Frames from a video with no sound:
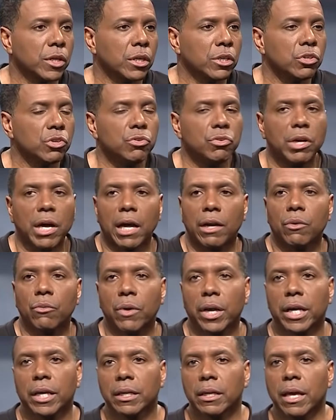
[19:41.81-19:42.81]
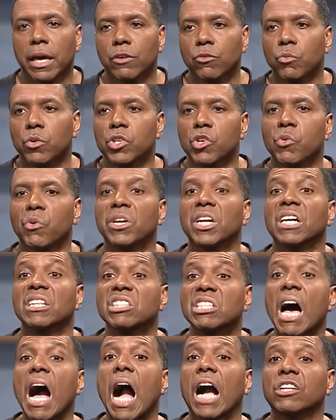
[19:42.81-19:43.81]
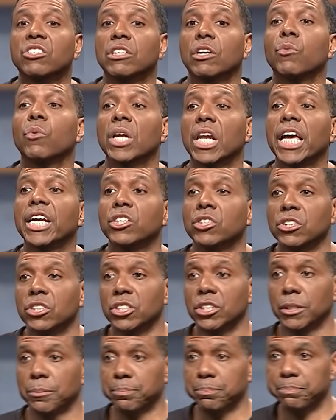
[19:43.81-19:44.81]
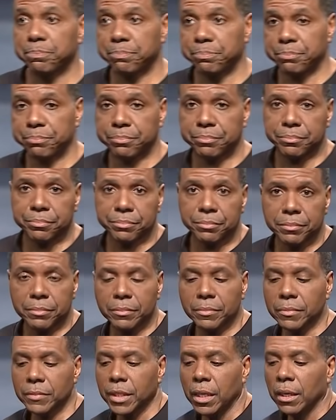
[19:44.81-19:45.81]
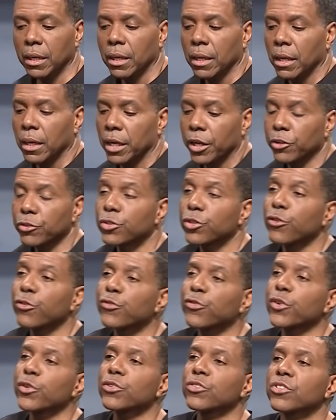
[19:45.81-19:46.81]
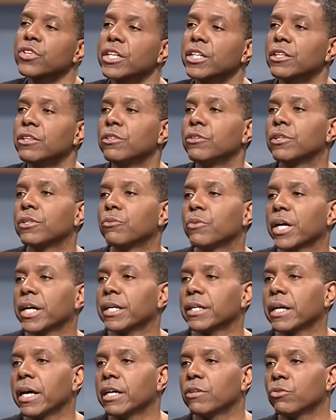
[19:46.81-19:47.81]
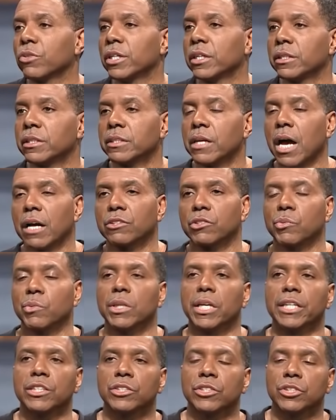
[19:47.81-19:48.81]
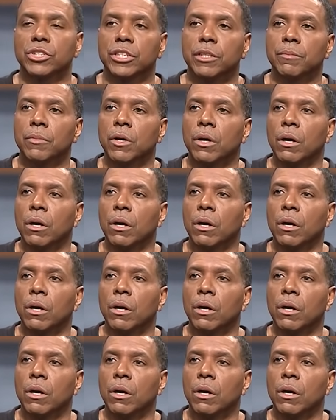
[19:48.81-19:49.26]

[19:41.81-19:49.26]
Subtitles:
You gotta recognize when you're in a toxic relationship. Here's the first thing you can recognize in a toxic relationship.